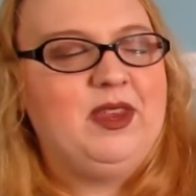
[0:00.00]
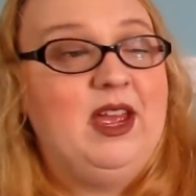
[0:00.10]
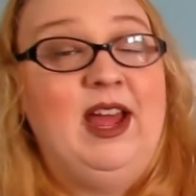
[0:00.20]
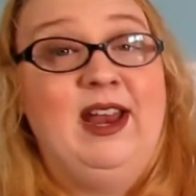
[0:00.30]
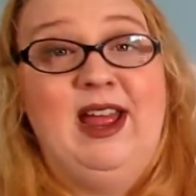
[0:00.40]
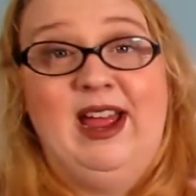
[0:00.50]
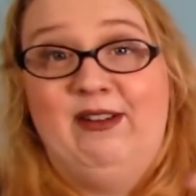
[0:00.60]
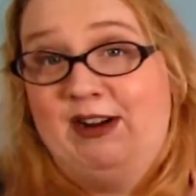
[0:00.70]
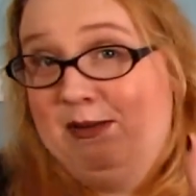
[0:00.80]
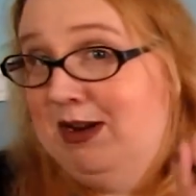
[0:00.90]
And I
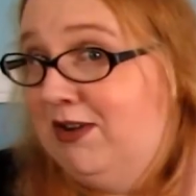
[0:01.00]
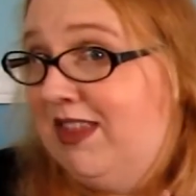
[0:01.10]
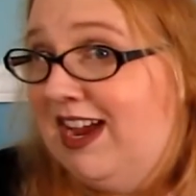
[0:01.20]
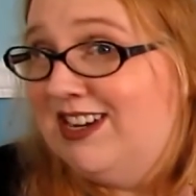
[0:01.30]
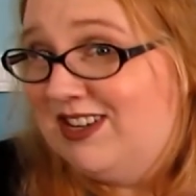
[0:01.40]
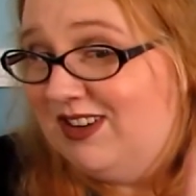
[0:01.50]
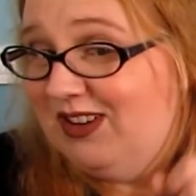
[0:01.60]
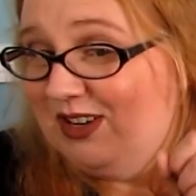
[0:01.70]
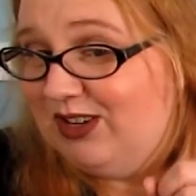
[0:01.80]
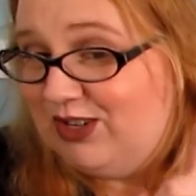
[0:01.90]
recommend doing that
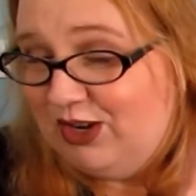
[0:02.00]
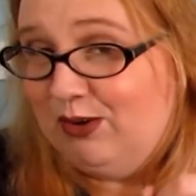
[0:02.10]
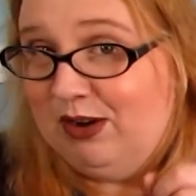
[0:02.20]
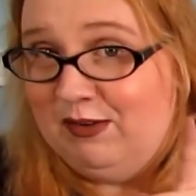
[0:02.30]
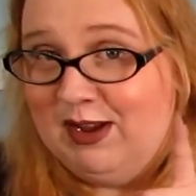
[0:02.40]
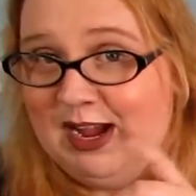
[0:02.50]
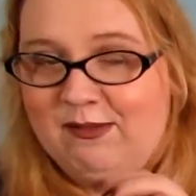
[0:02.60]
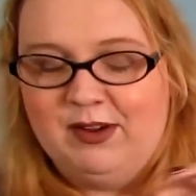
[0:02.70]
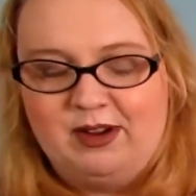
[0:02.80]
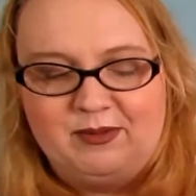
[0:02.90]
too if you have
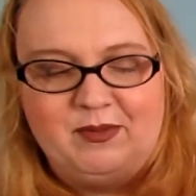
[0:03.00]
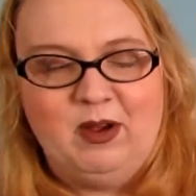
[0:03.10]
a